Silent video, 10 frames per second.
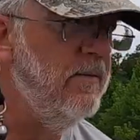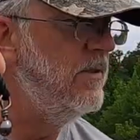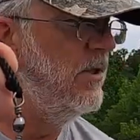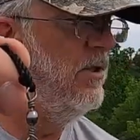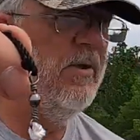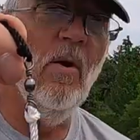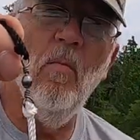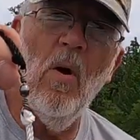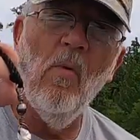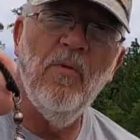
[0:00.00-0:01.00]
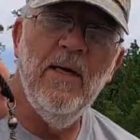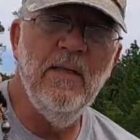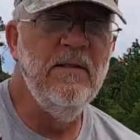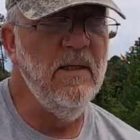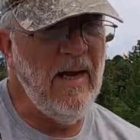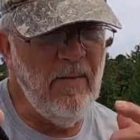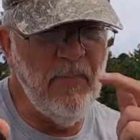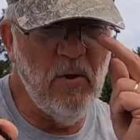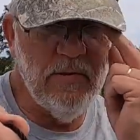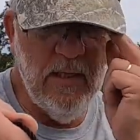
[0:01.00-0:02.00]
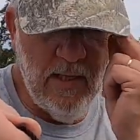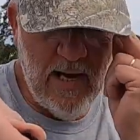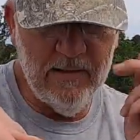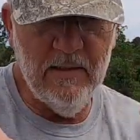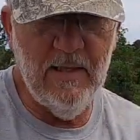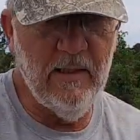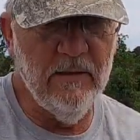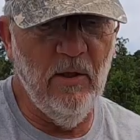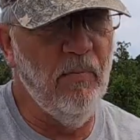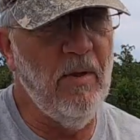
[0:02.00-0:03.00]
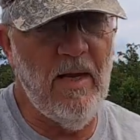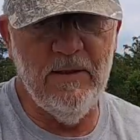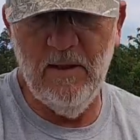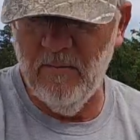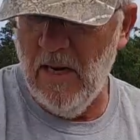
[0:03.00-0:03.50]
Secure it on both ends. I personally like to take a little plastic